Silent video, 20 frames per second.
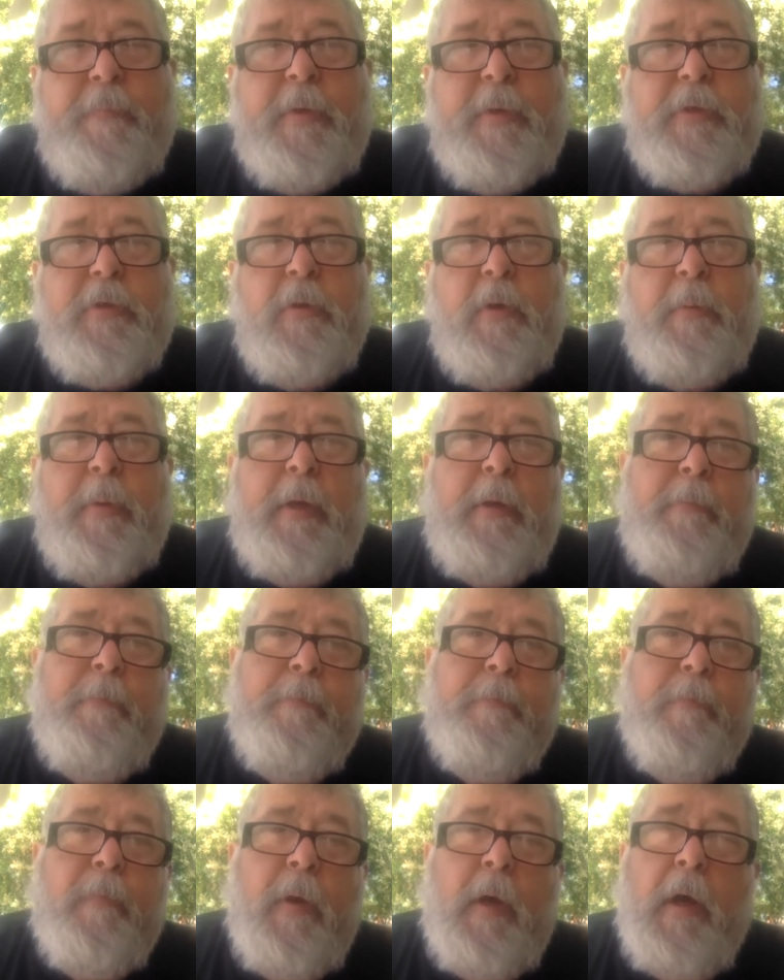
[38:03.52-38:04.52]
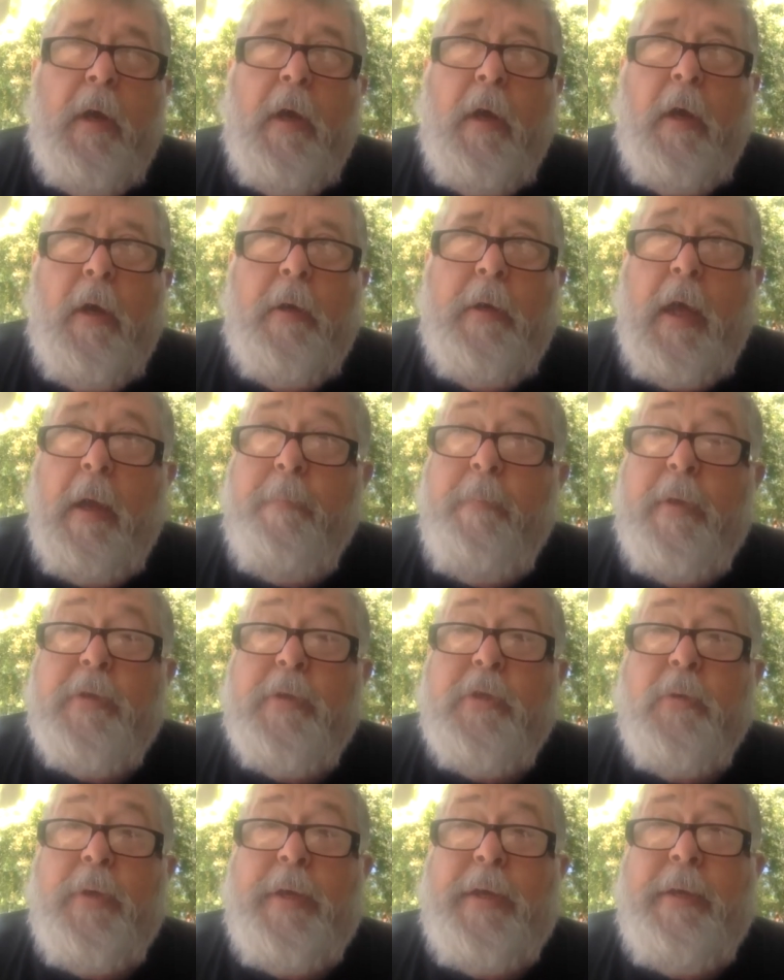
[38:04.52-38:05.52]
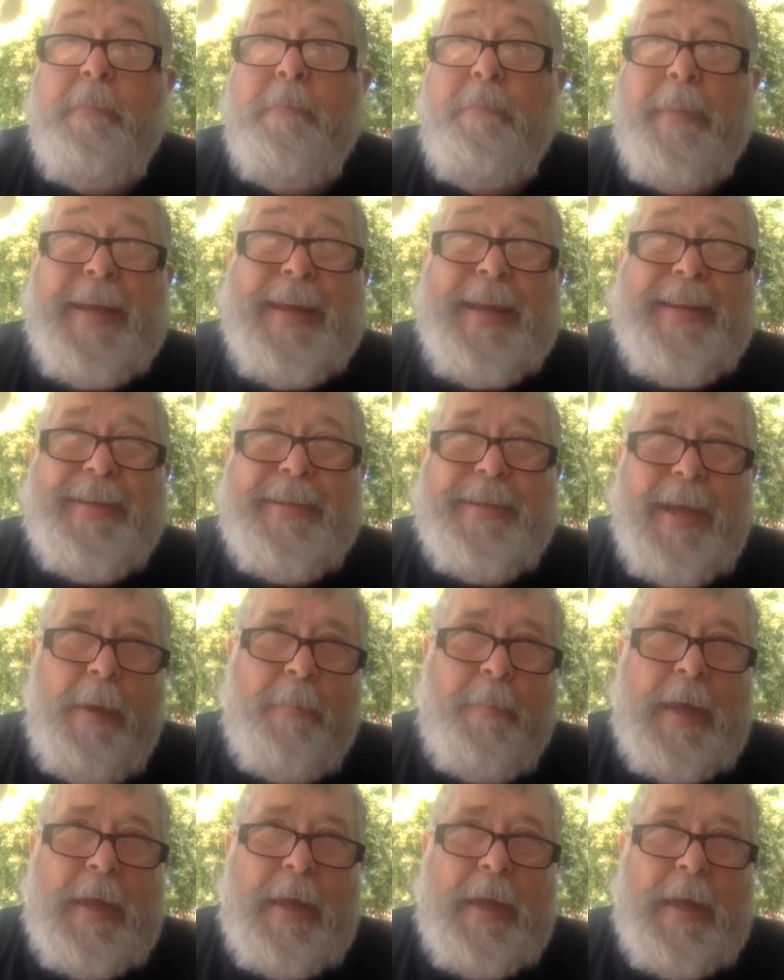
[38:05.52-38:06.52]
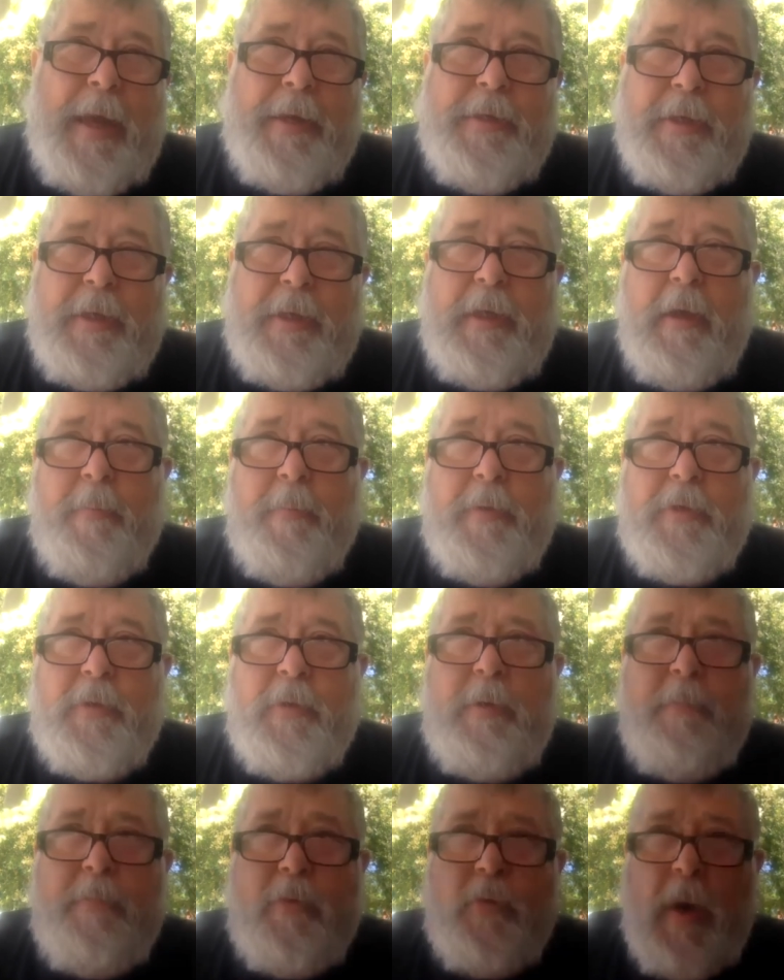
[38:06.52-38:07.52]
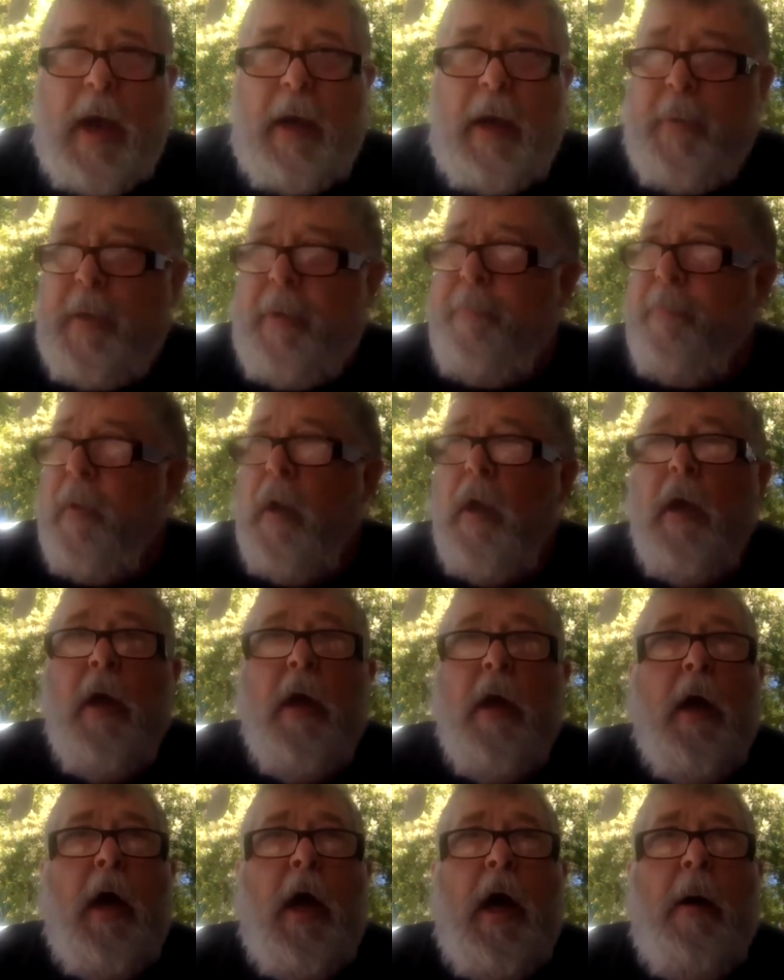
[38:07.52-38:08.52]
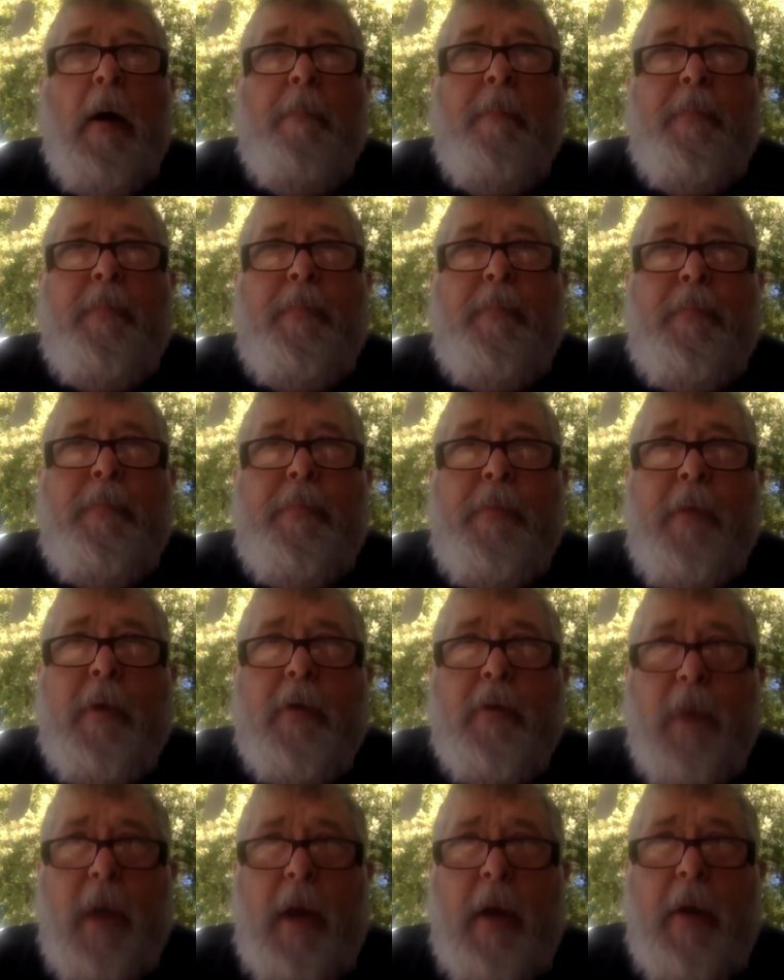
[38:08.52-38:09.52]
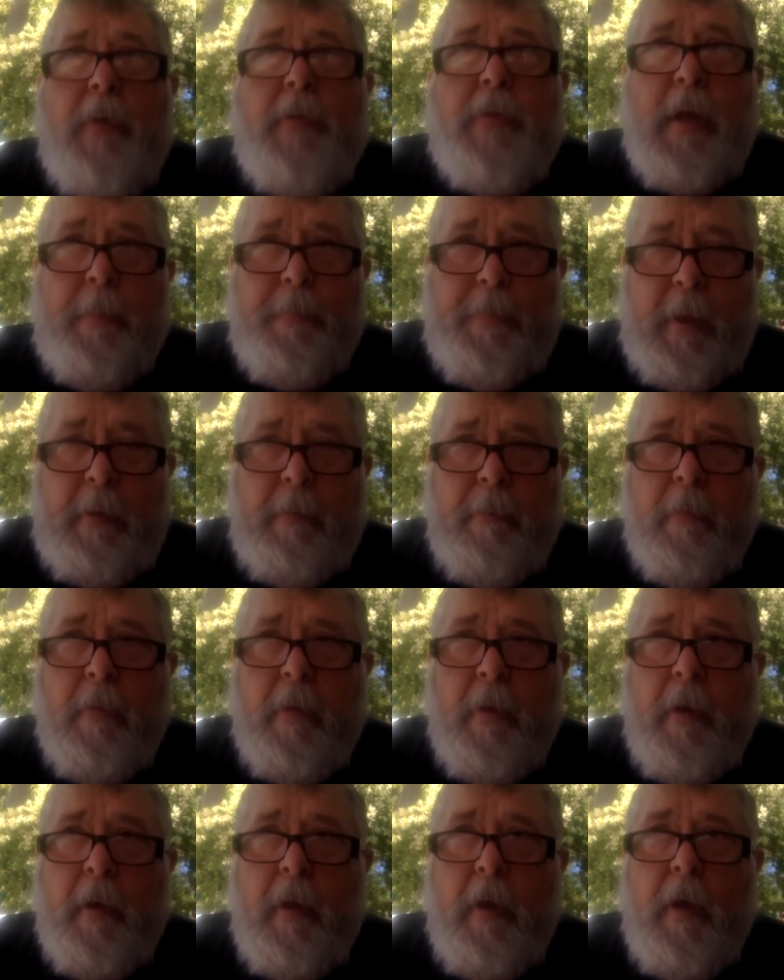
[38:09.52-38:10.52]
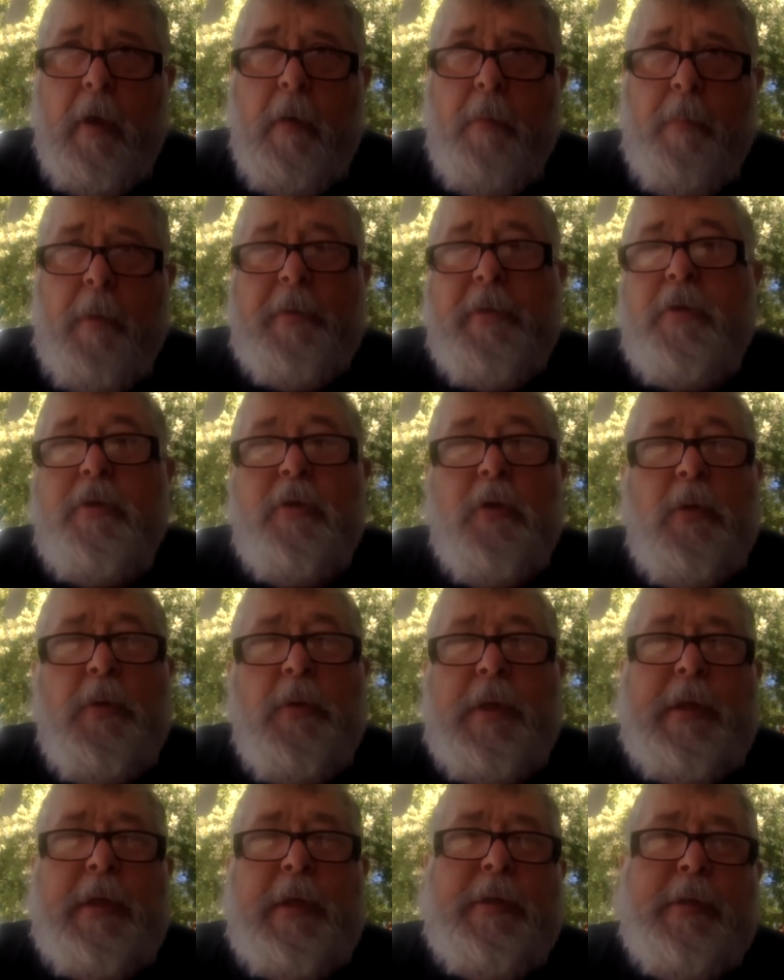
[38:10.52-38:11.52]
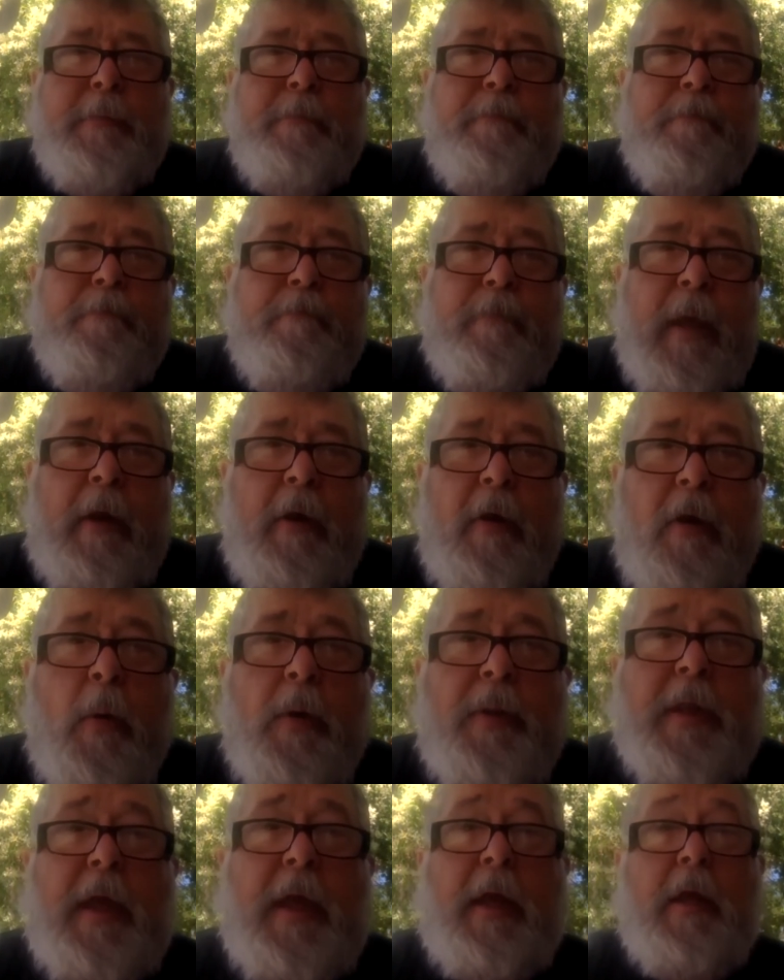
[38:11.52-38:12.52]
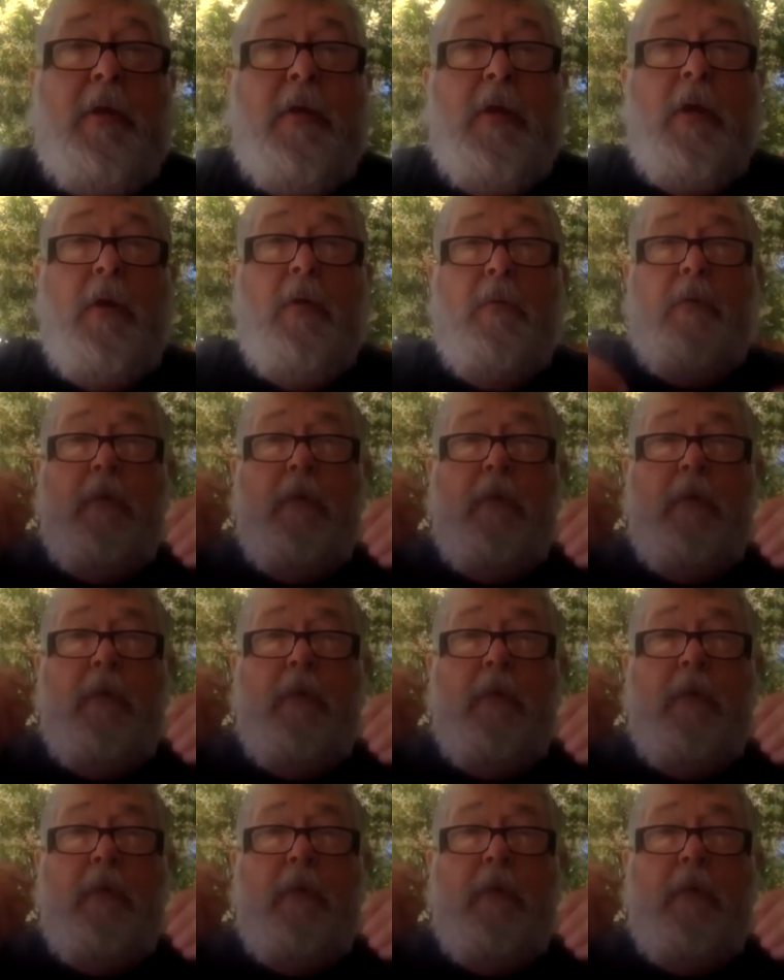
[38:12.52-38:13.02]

mystery meet, uh, not mystery meet, M-E-A-T, a mystery track meet. Uh, um, they're trying to do something, but the truth is they don't know what they can do.